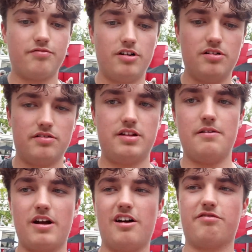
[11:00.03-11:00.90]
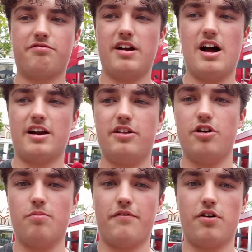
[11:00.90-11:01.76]
we'll see what else we ought to
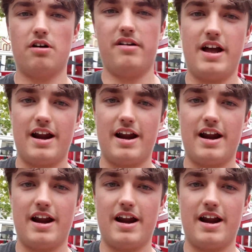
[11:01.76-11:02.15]
do before we head